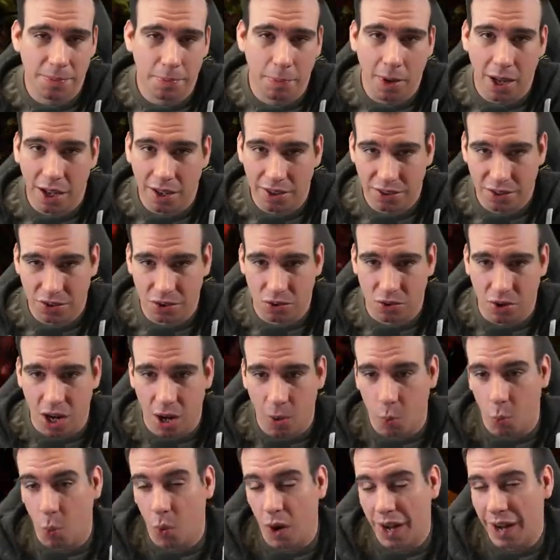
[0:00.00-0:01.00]
boss drop
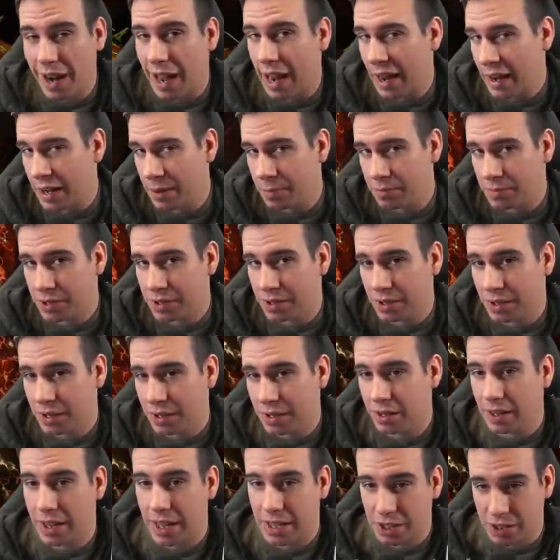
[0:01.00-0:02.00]
what items
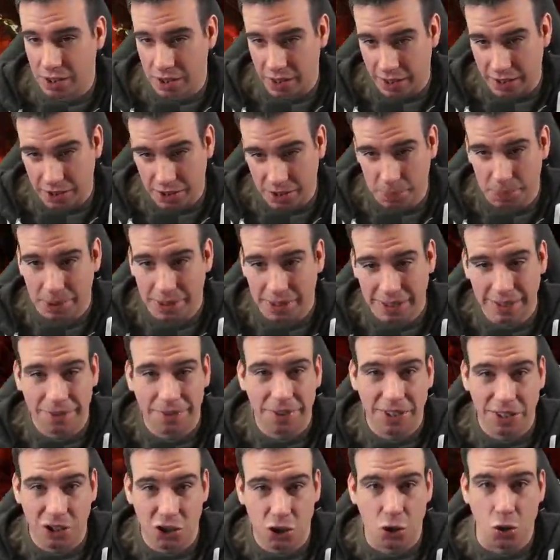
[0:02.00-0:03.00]
that's like
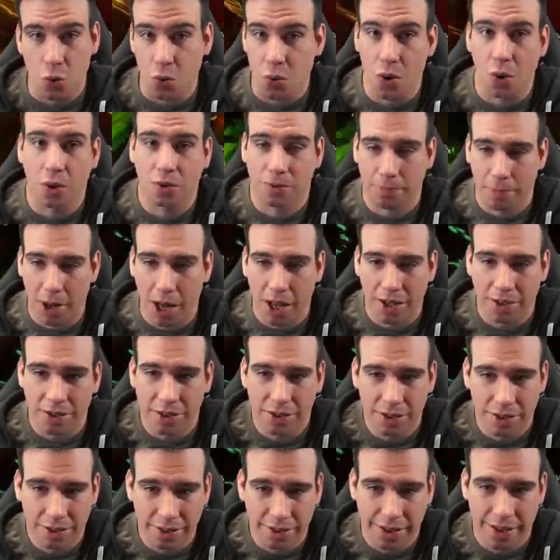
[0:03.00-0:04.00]
specific to those
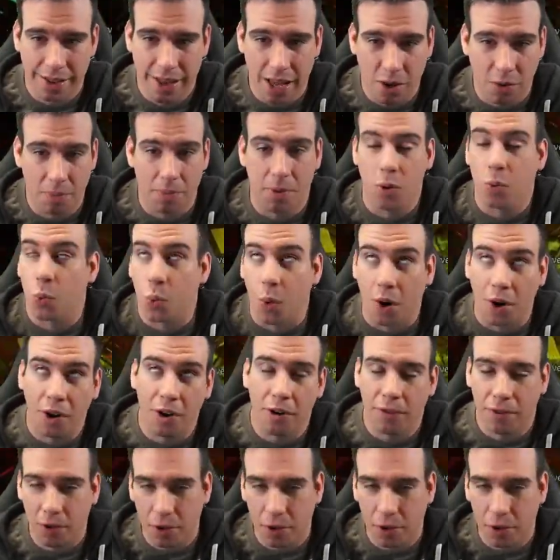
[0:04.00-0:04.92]
bosses, then that would be wonderful